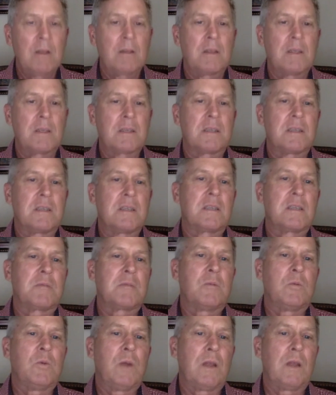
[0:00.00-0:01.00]
This is
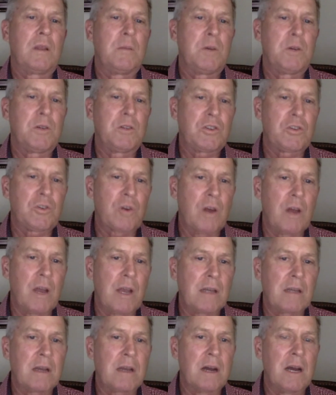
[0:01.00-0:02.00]
one of the most
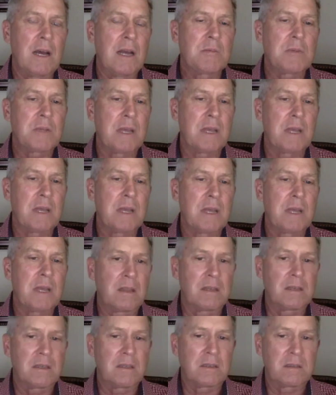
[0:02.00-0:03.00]
trying times. I think
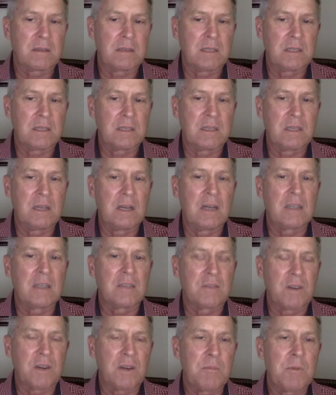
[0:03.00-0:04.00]
this this does
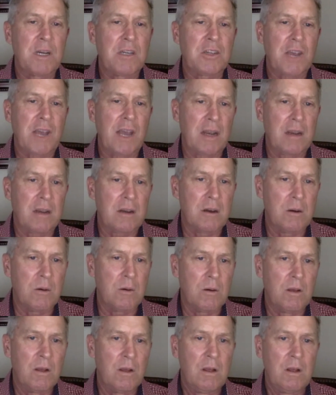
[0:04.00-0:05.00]
very much
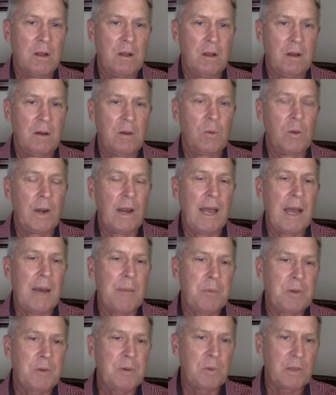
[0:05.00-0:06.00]
echo what
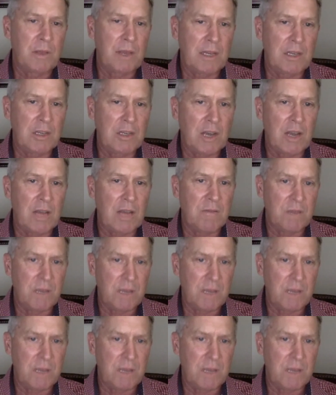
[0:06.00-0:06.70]
happened with HIV